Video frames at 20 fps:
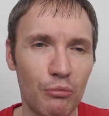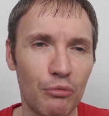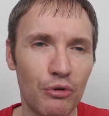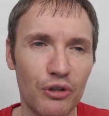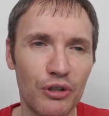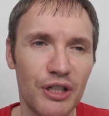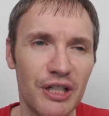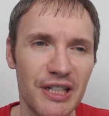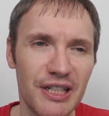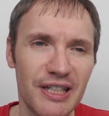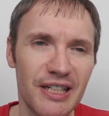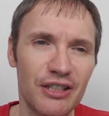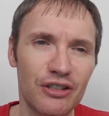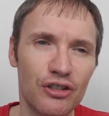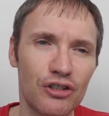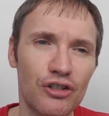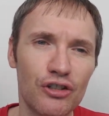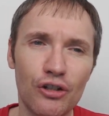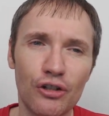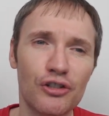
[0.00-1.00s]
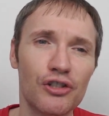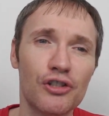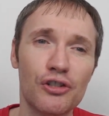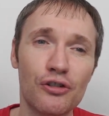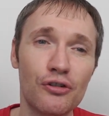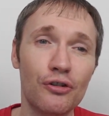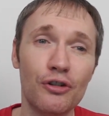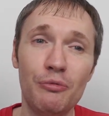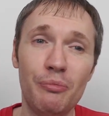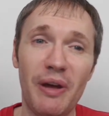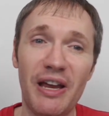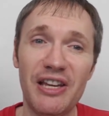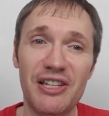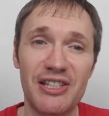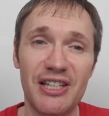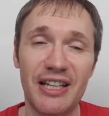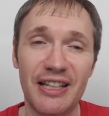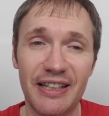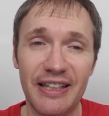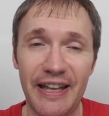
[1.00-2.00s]
but just not as good
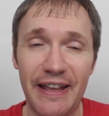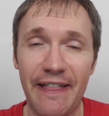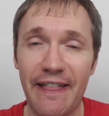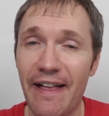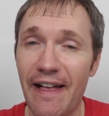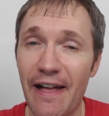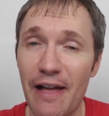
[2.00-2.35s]
basically.